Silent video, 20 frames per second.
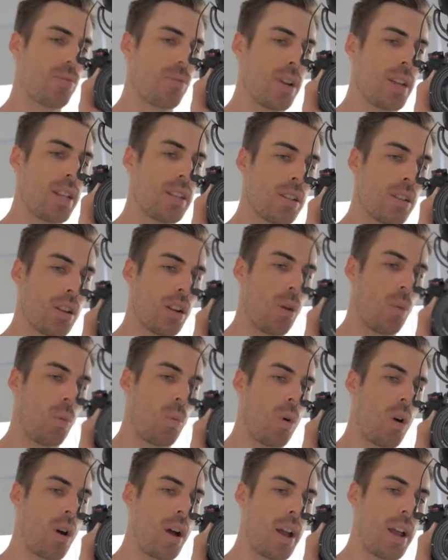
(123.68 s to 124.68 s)
reason
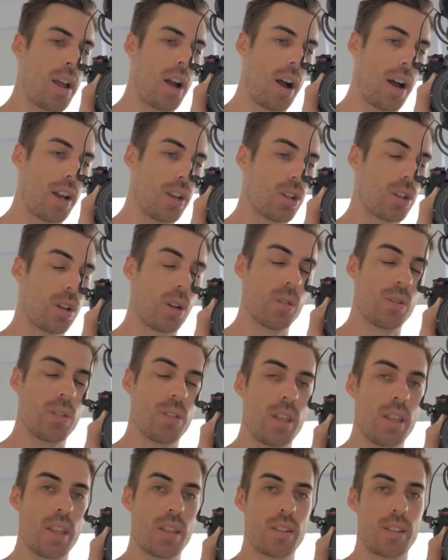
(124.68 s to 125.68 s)
why I
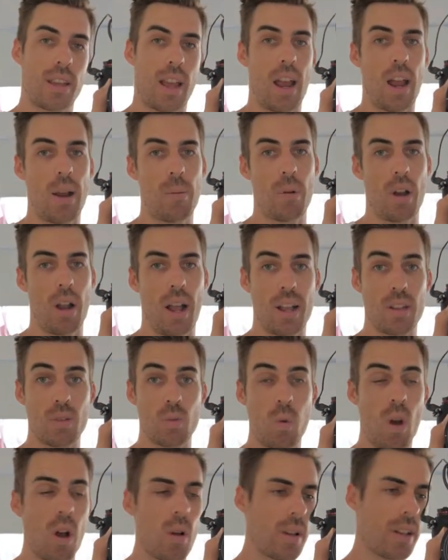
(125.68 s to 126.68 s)
chose this camera
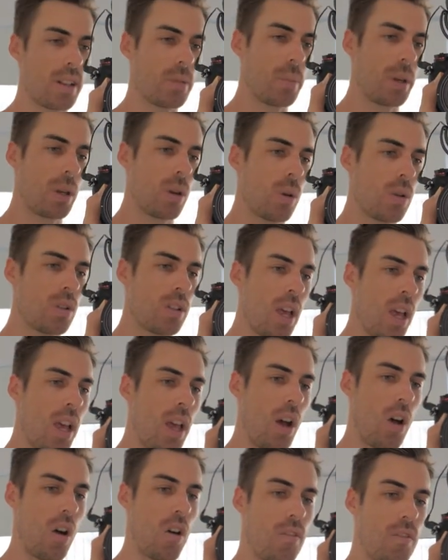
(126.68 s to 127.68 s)
as well is because
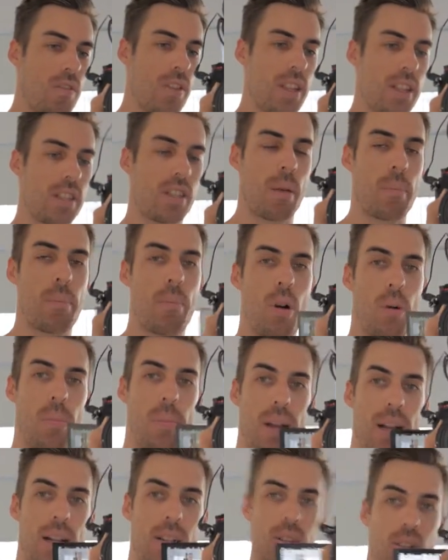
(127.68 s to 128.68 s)
of this pop-out